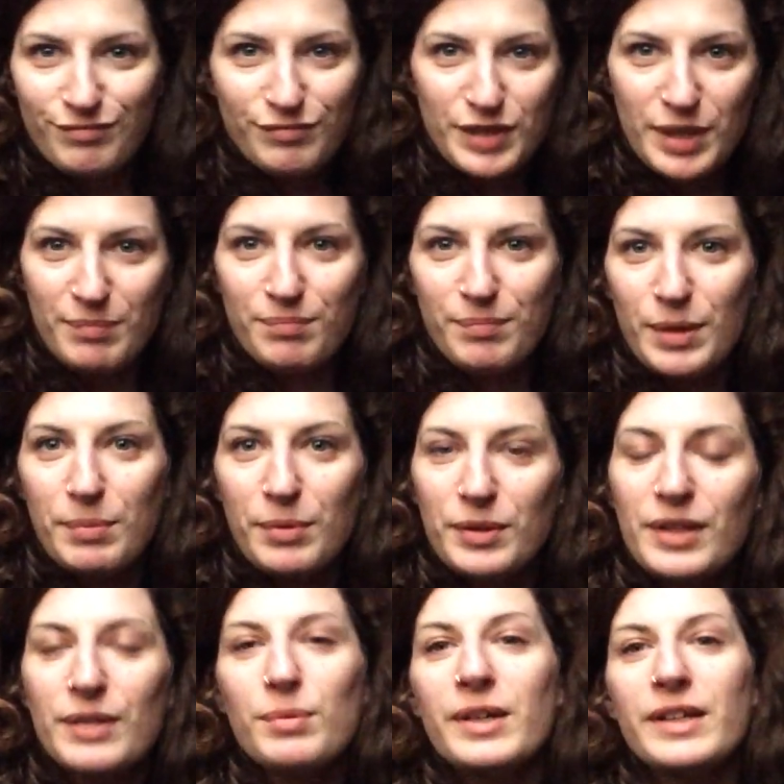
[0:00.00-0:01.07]
some people
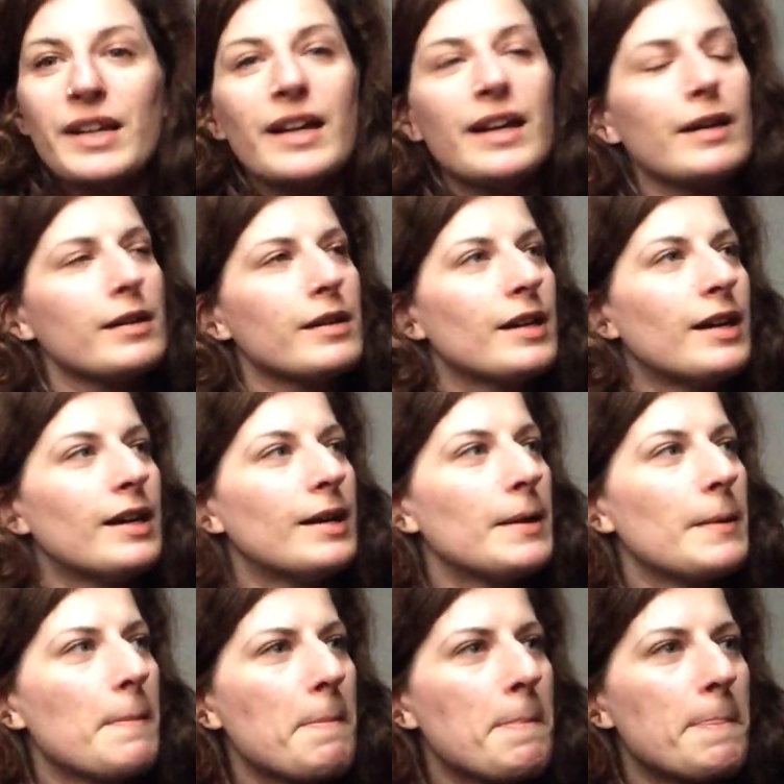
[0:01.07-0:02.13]
that were there.
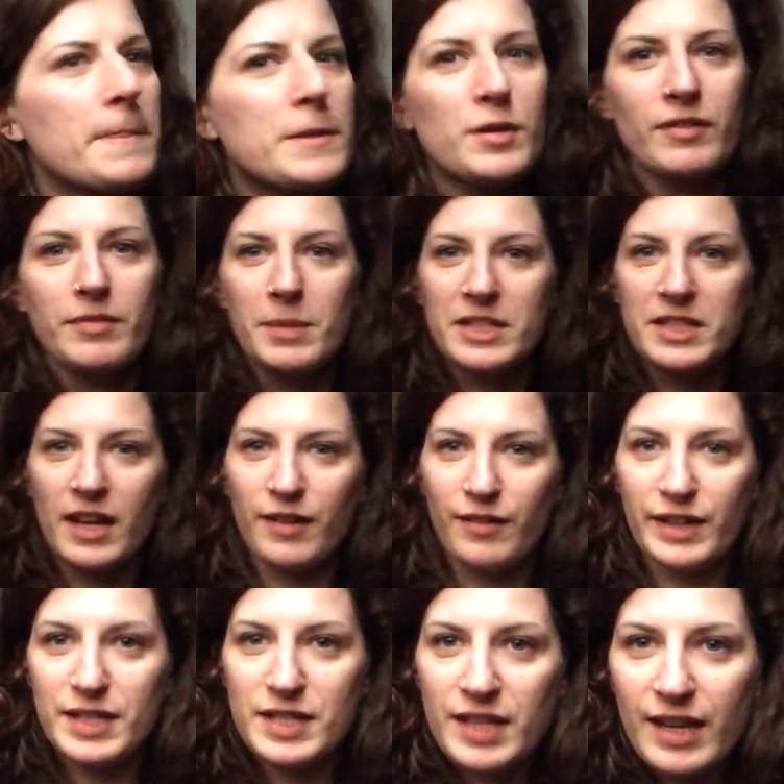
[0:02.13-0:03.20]
So everybody's kind of
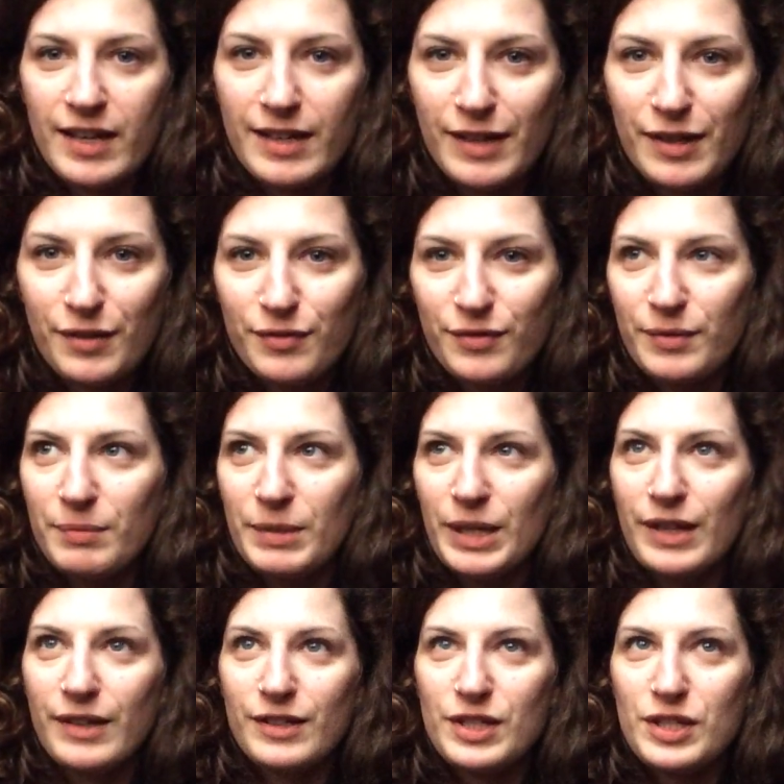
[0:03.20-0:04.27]
like standing over
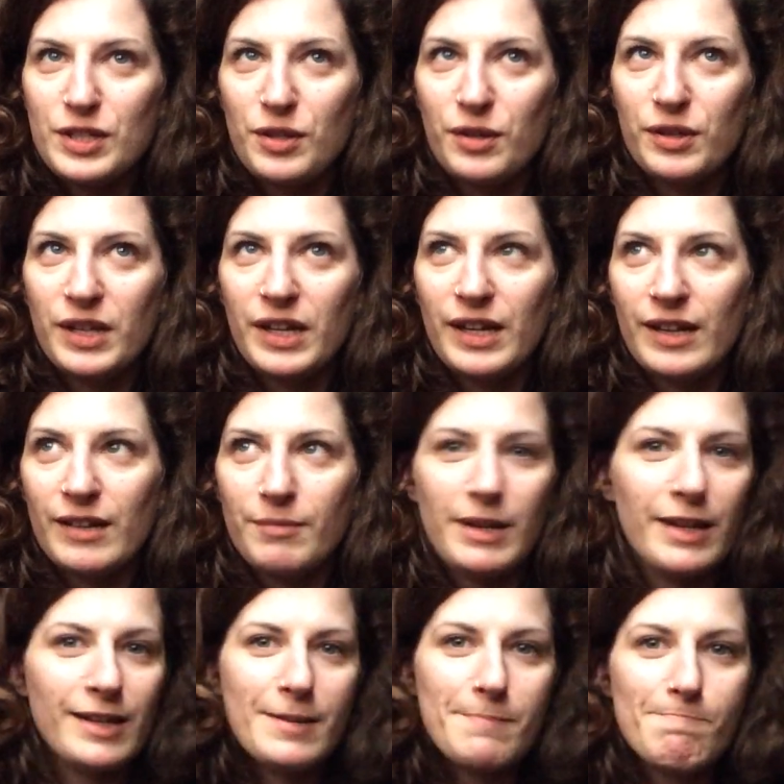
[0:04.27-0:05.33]
me and just talking. I'm
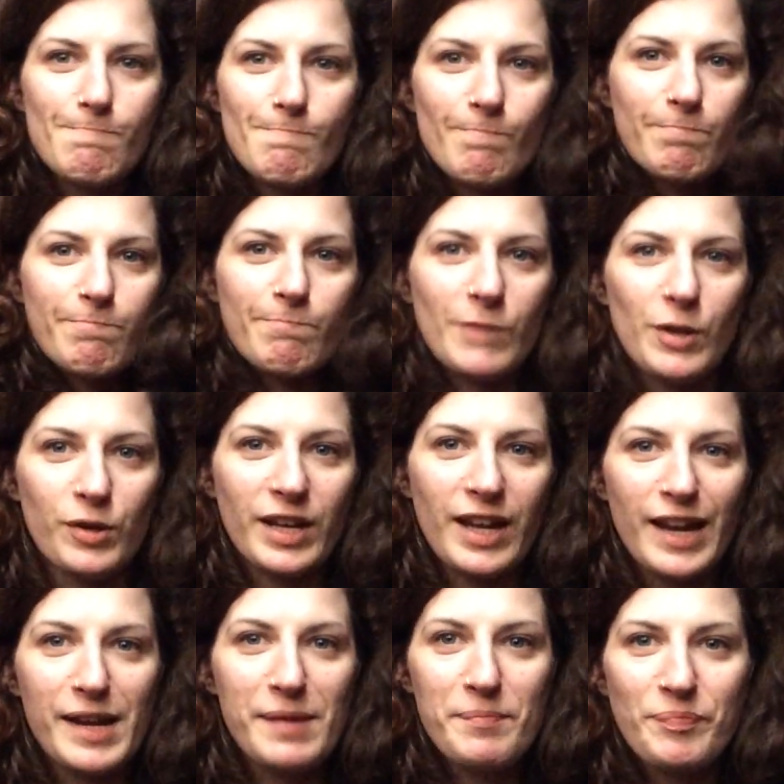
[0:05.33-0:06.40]
like,
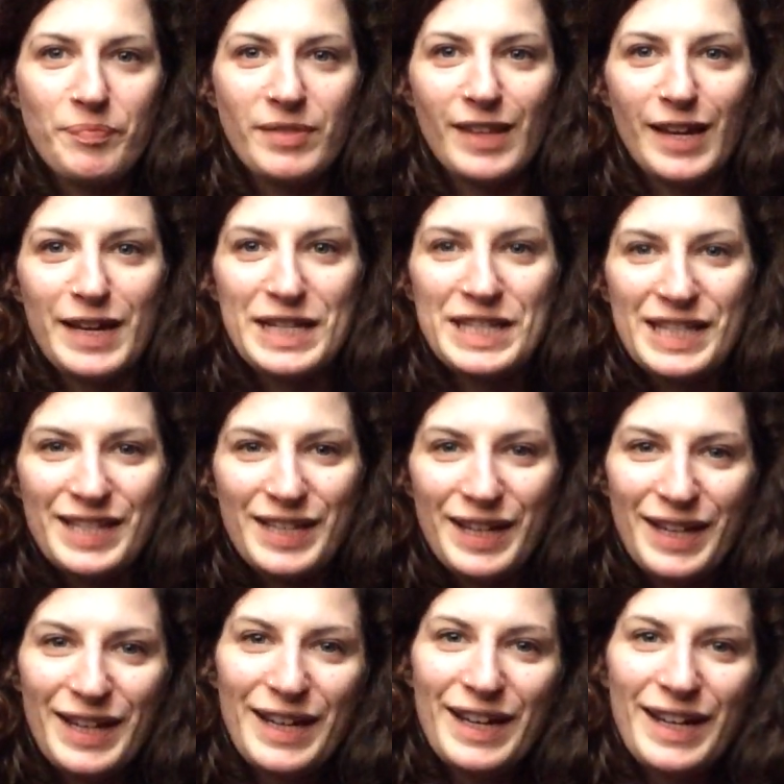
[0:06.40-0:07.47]
okay, nice.
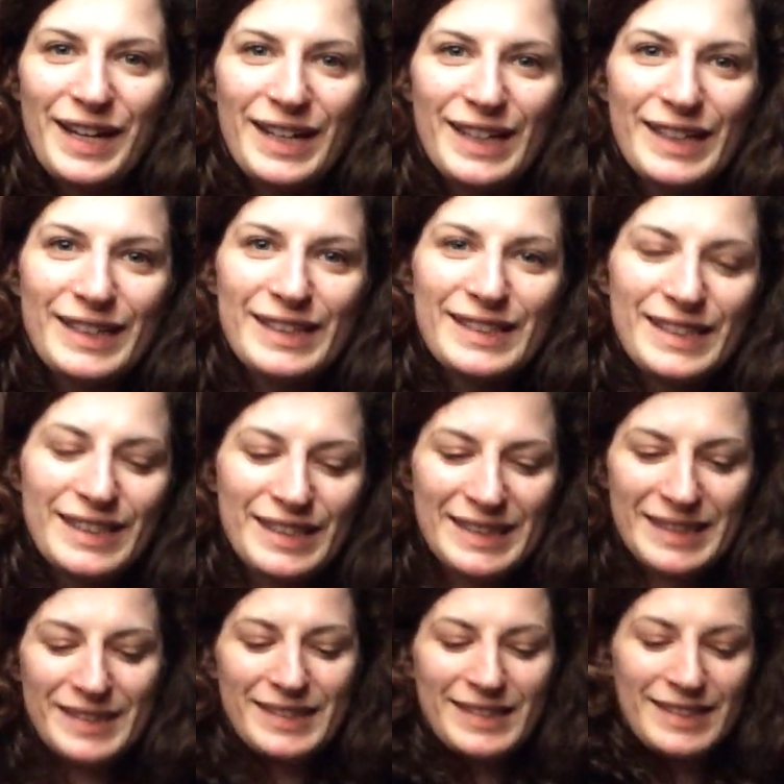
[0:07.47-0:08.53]
And
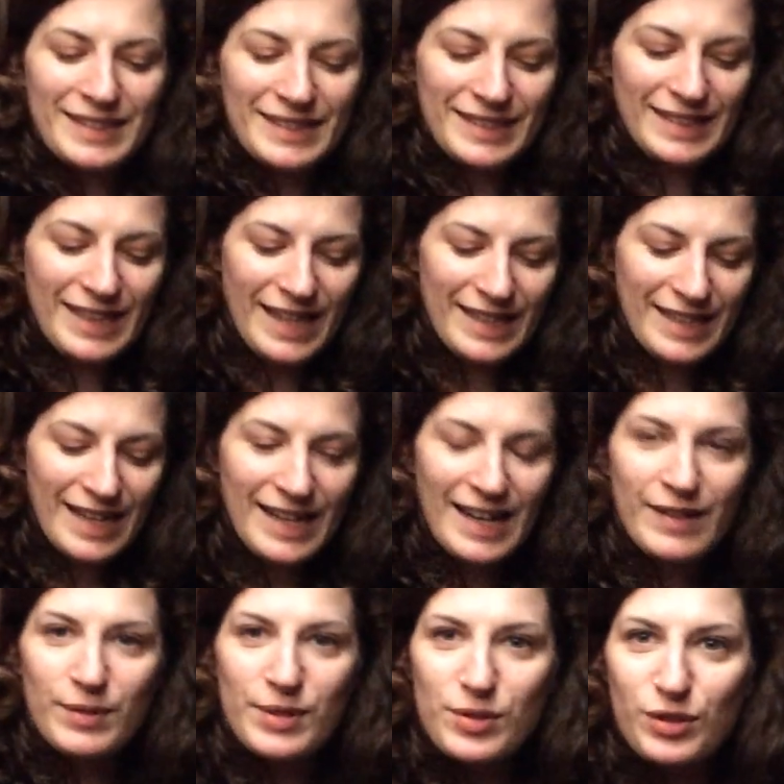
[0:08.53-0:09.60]
then
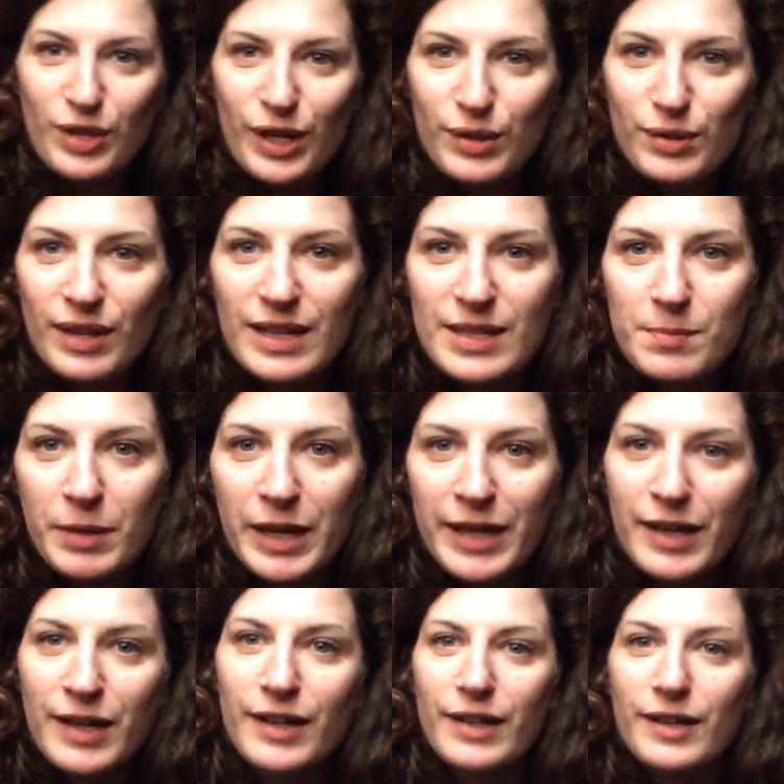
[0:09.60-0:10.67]
I was trying to
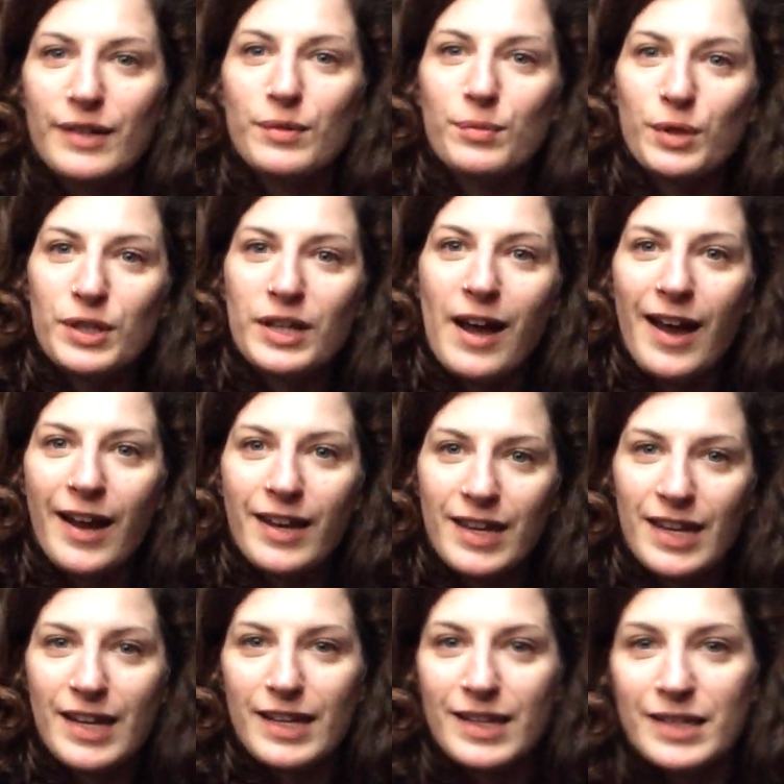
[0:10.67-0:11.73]
explain her what I
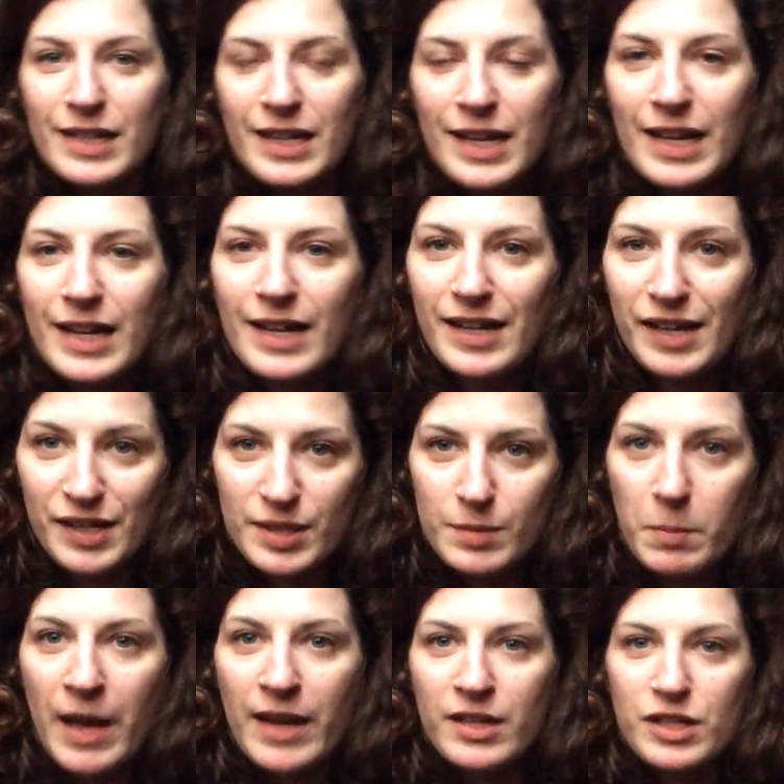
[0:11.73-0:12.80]
need in
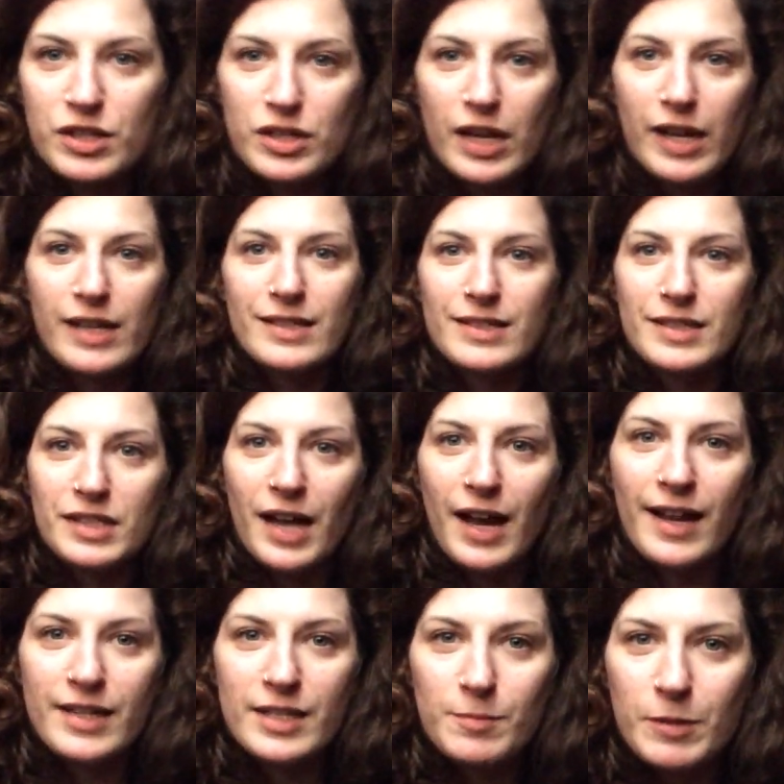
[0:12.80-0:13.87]
Spanish, and
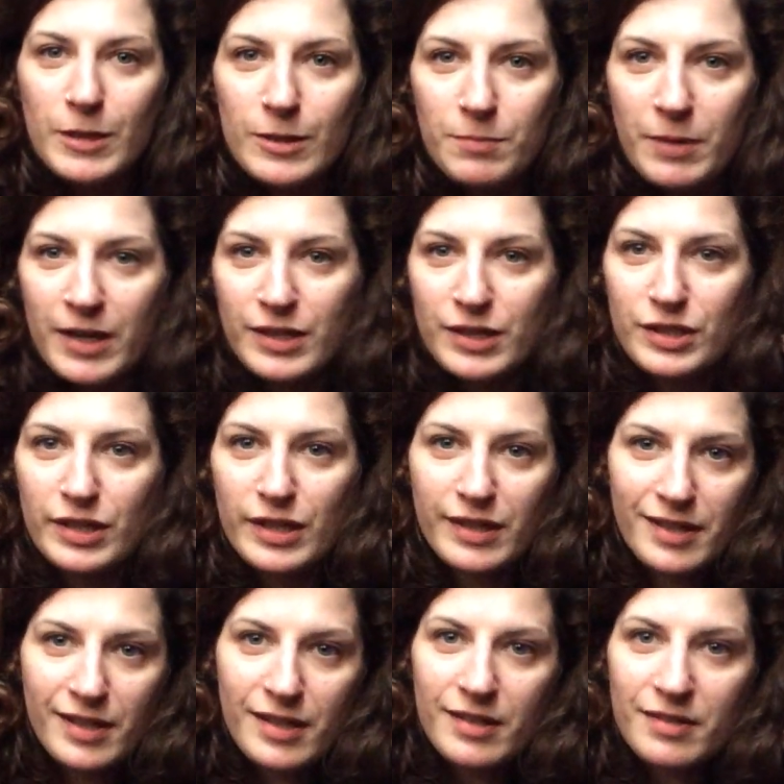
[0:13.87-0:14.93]
I speak Spanish
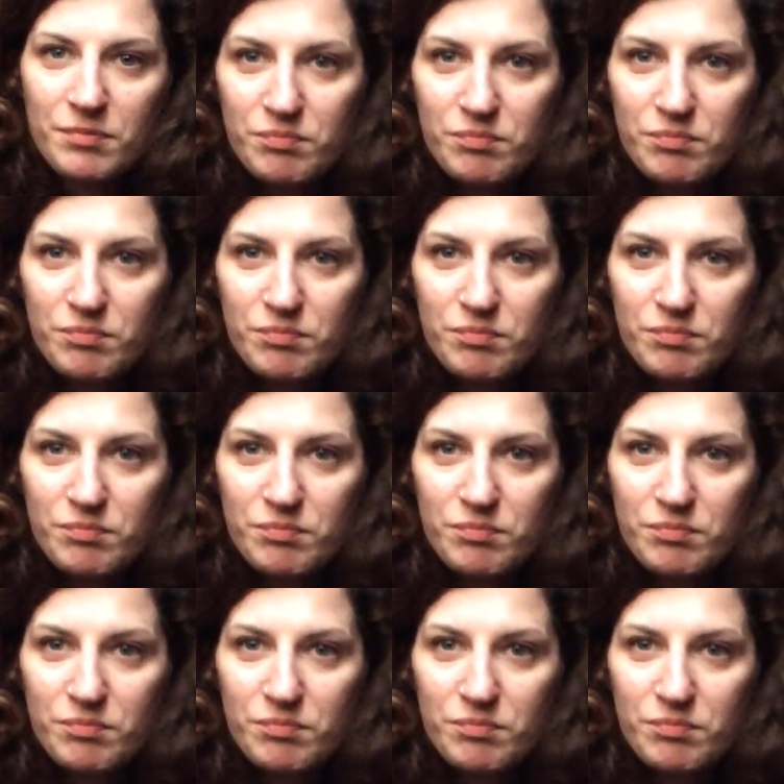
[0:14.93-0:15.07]
like,